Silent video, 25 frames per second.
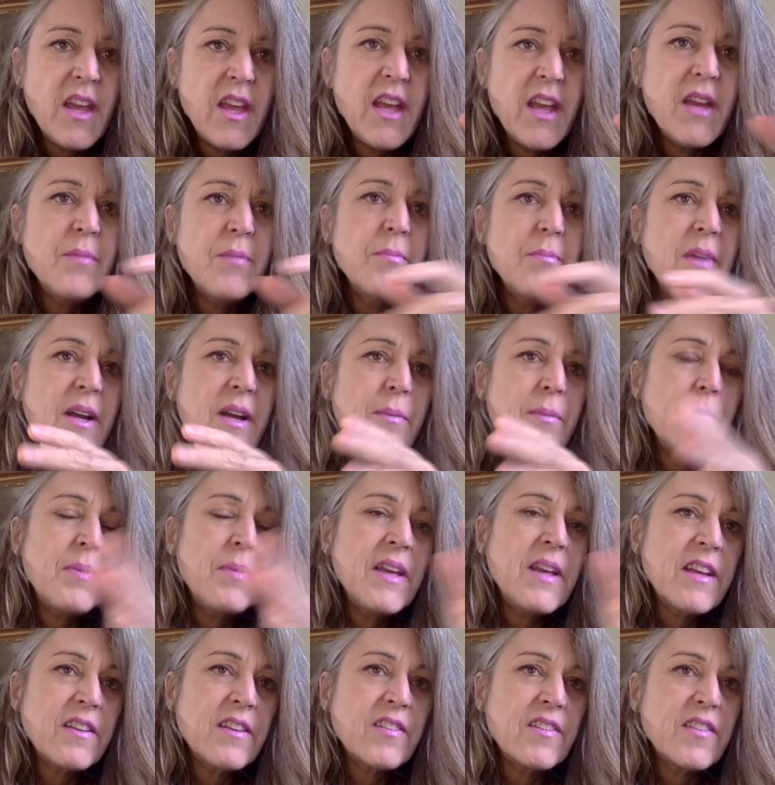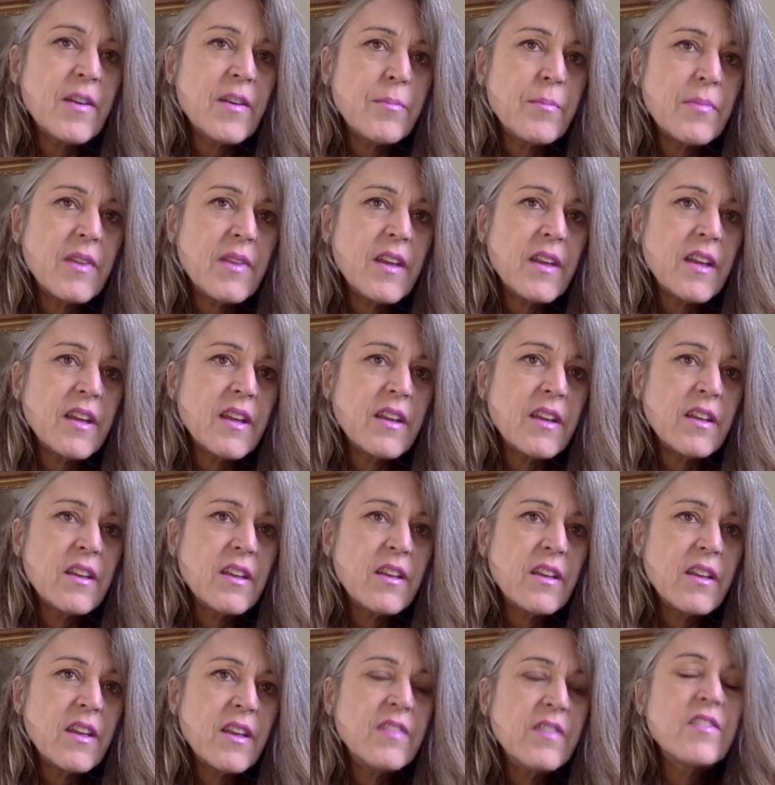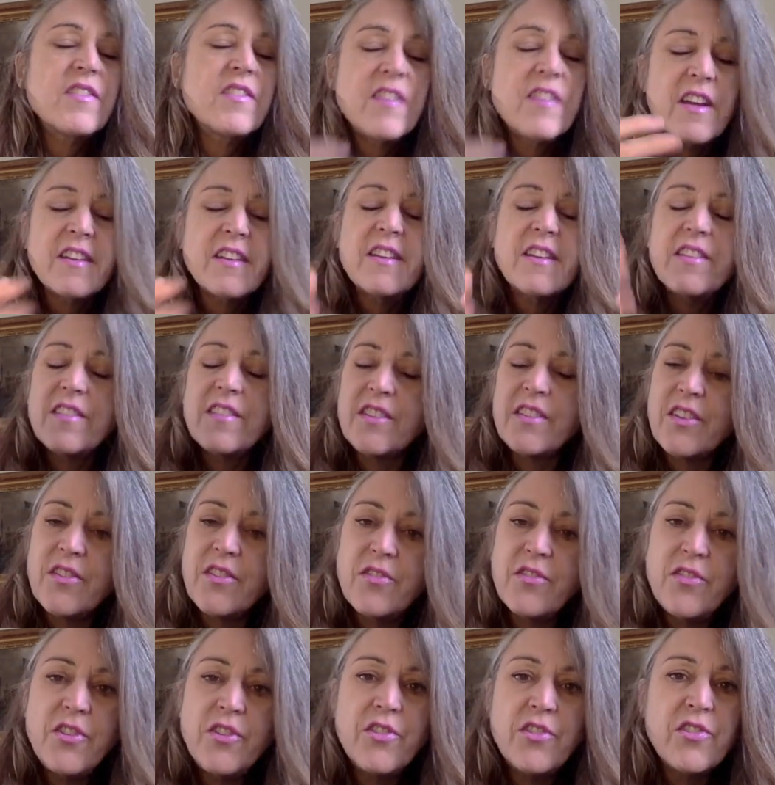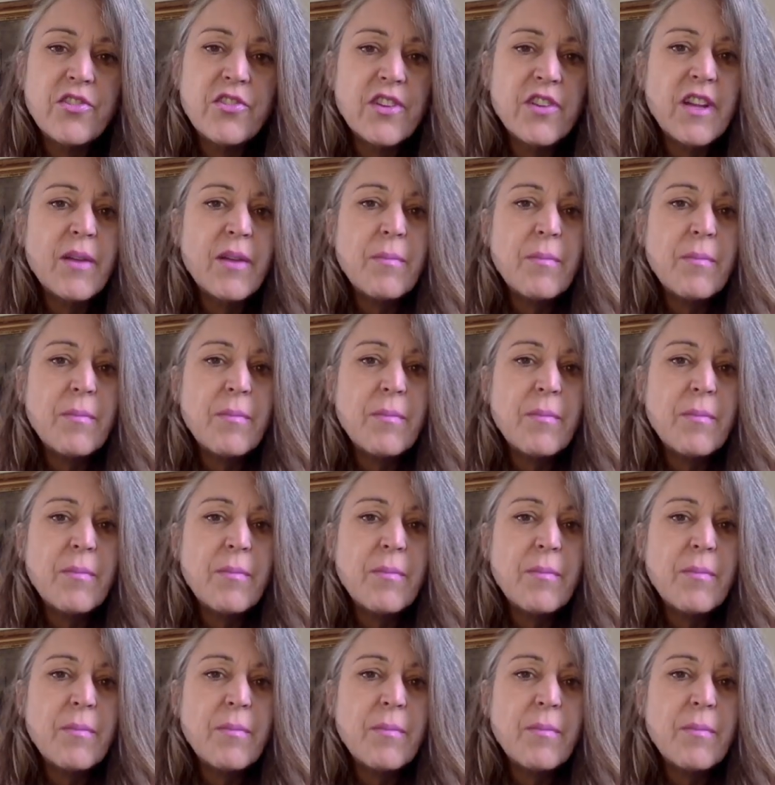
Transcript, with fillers: it might pick something. In stuckness and confusion,